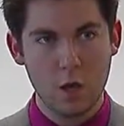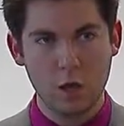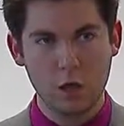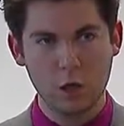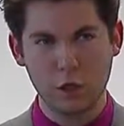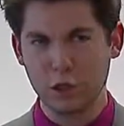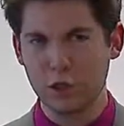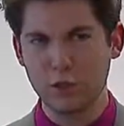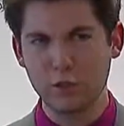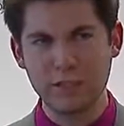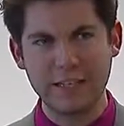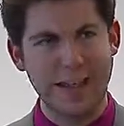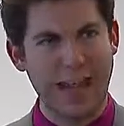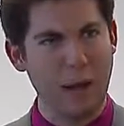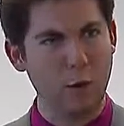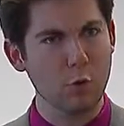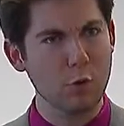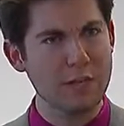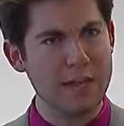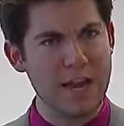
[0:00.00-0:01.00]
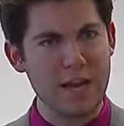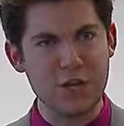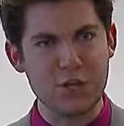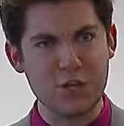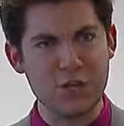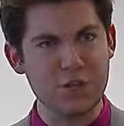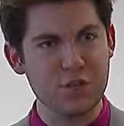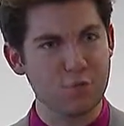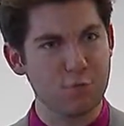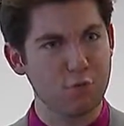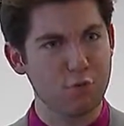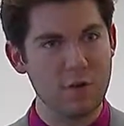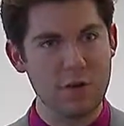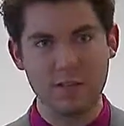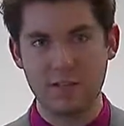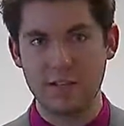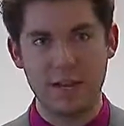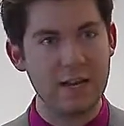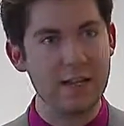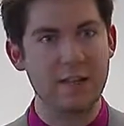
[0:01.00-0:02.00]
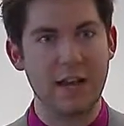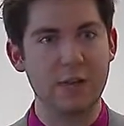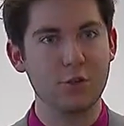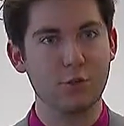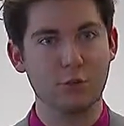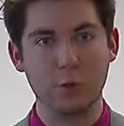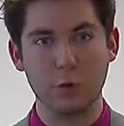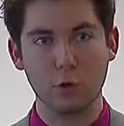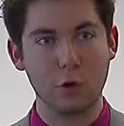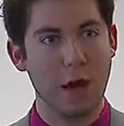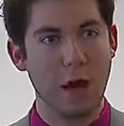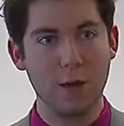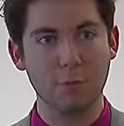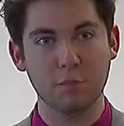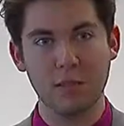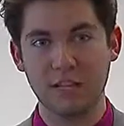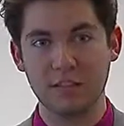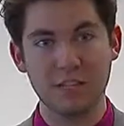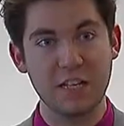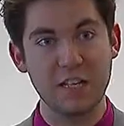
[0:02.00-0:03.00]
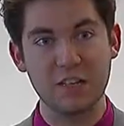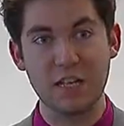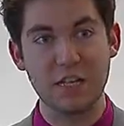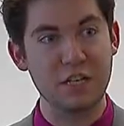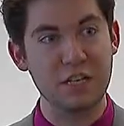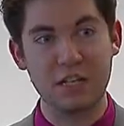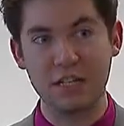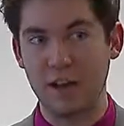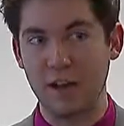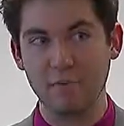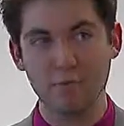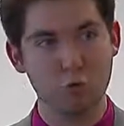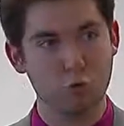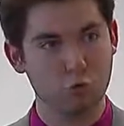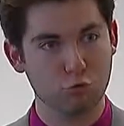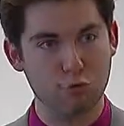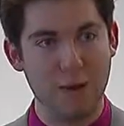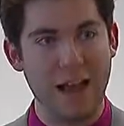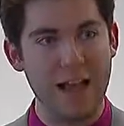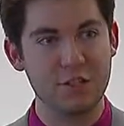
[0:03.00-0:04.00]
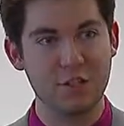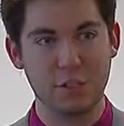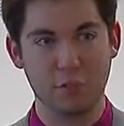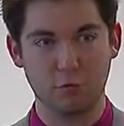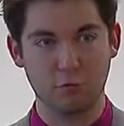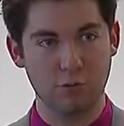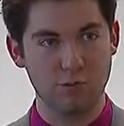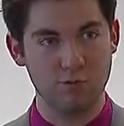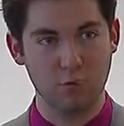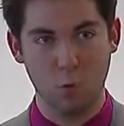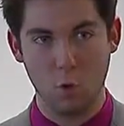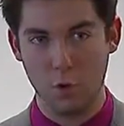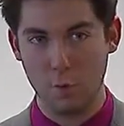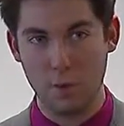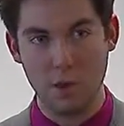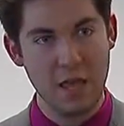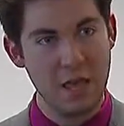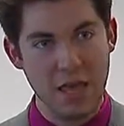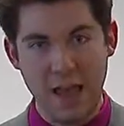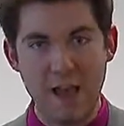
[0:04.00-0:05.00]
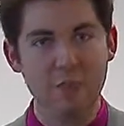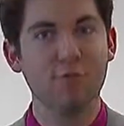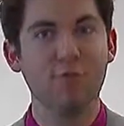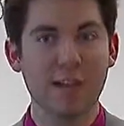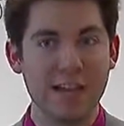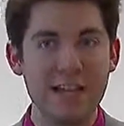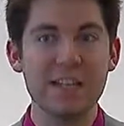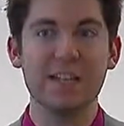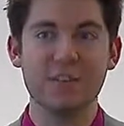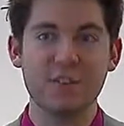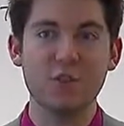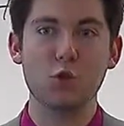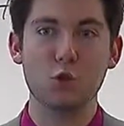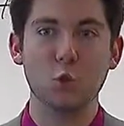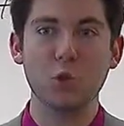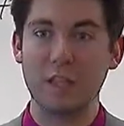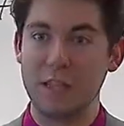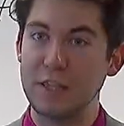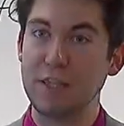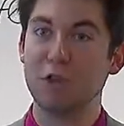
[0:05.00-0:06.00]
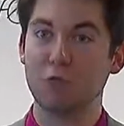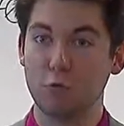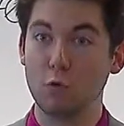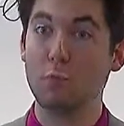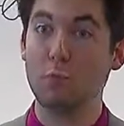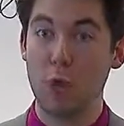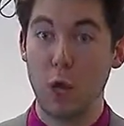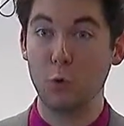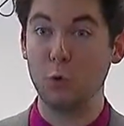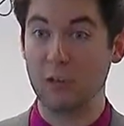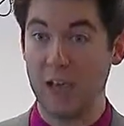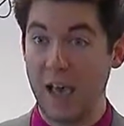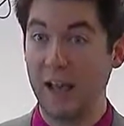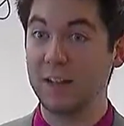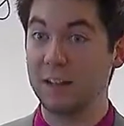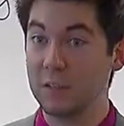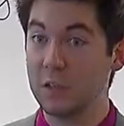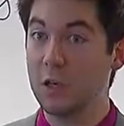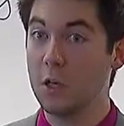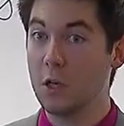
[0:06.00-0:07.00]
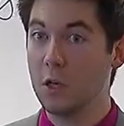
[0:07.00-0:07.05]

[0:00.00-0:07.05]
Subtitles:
Clearly, our nation's prison industrial complex is in need of drastic reform. Every individual in this room knows that.